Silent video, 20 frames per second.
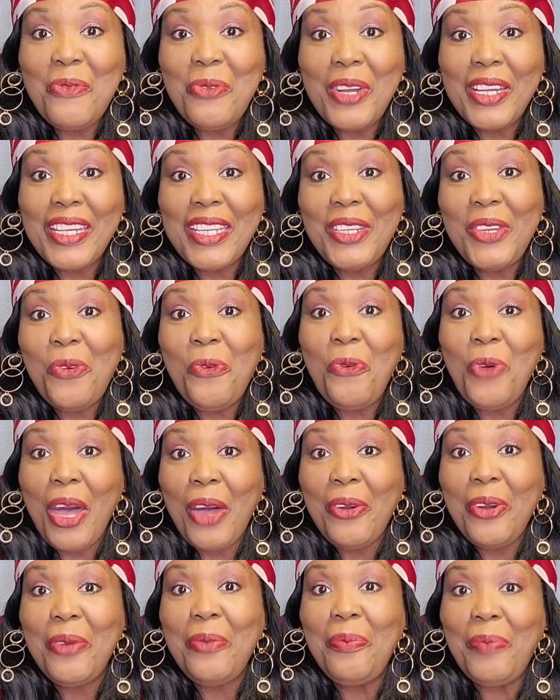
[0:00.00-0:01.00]
everyone,
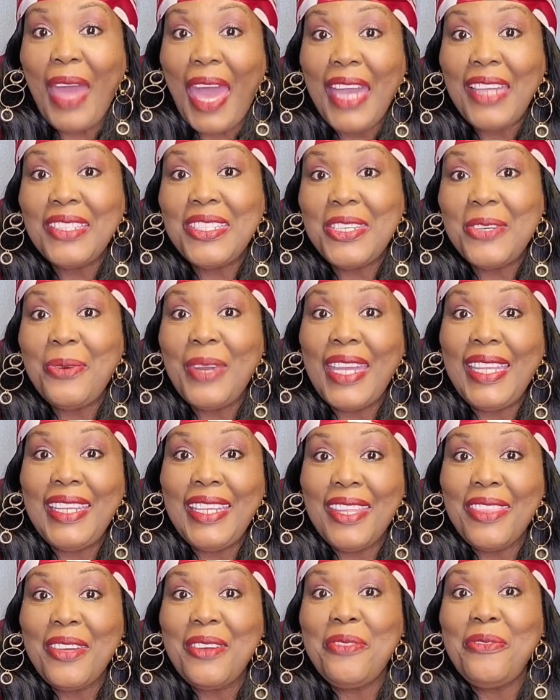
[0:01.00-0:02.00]
welcome back to
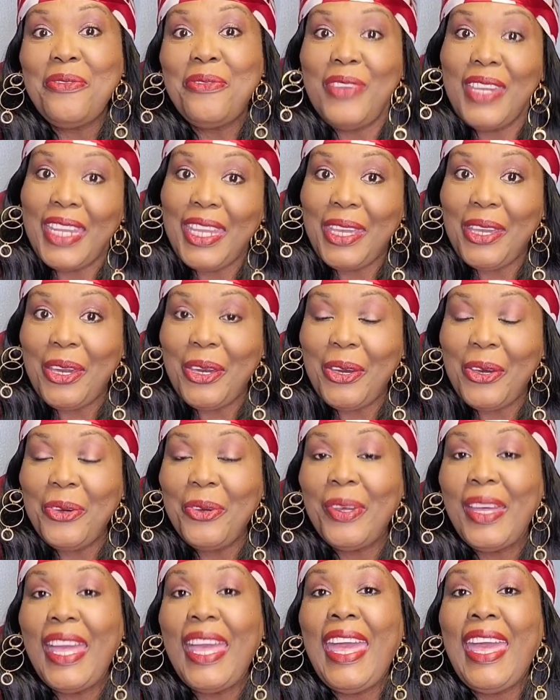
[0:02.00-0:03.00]
another
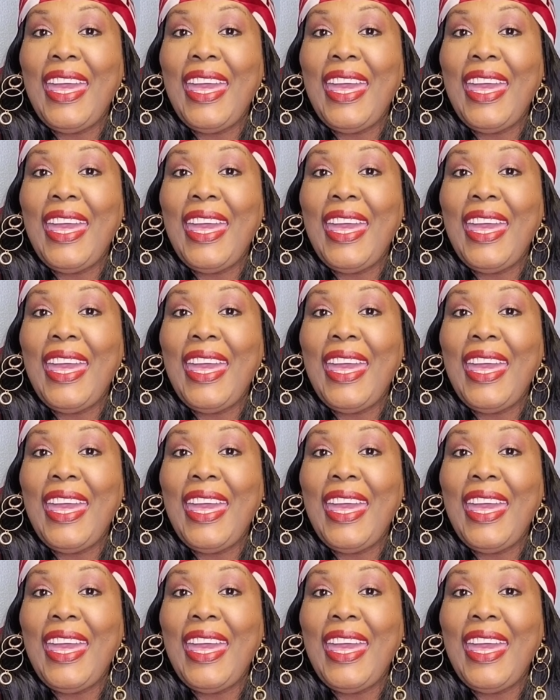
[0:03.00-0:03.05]
video.